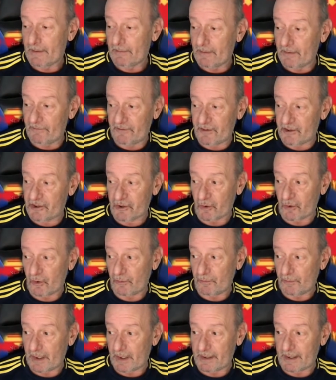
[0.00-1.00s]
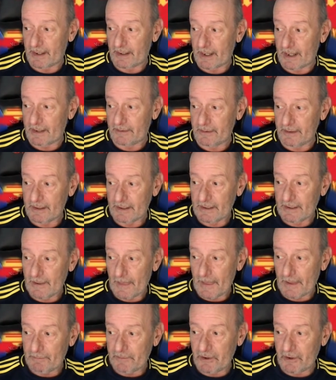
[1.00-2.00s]
for sure. And
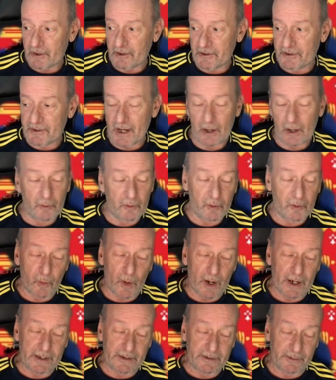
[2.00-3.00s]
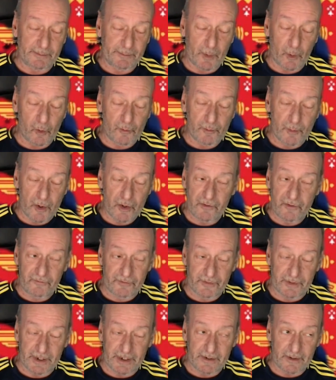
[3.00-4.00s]
you could tell the way the ball
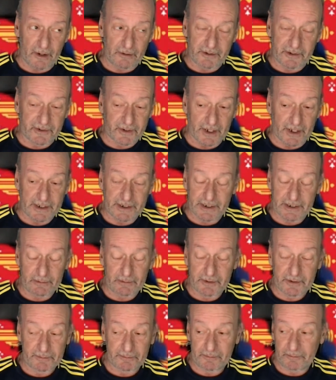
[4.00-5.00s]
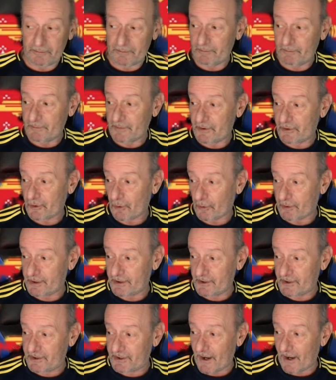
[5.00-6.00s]
moved in those days. It was shocking
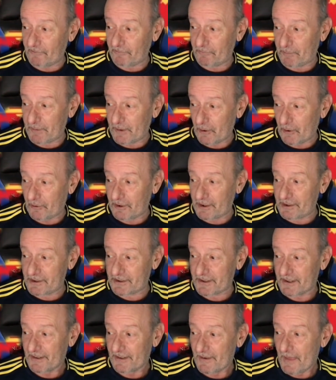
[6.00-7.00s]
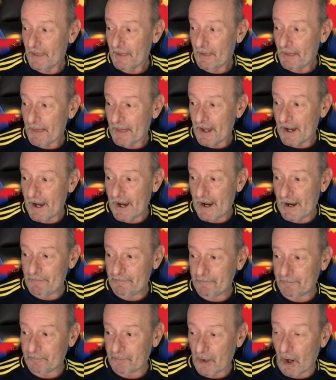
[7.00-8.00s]
stuff, to be honest. I
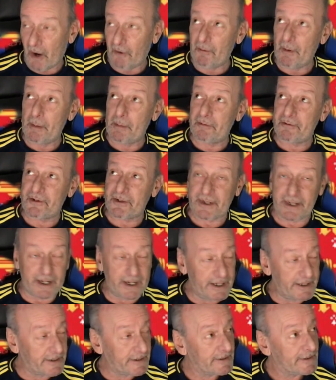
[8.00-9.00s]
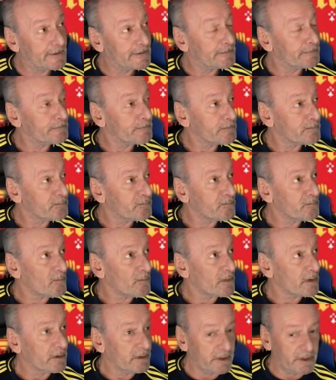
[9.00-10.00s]
remember as a kid,
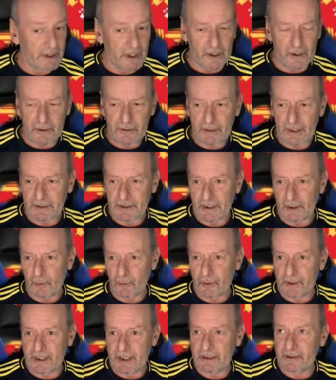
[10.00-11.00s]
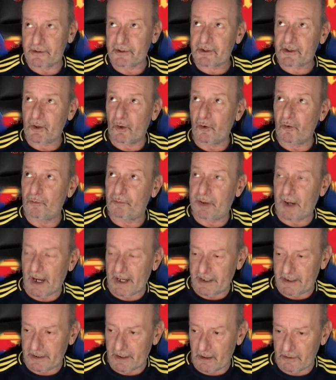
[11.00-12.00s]
as a little kid at school
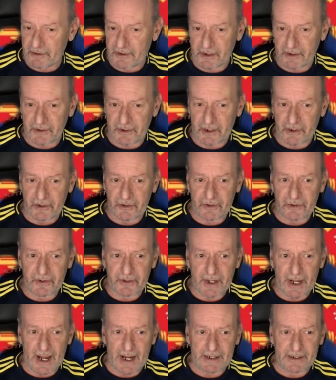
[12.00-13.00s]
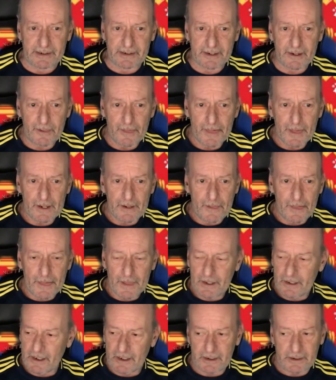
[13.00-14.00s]
playing in those conditions, and
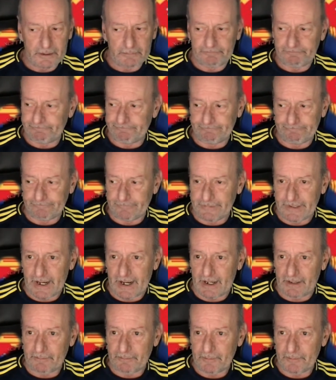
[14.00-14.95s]
yeah,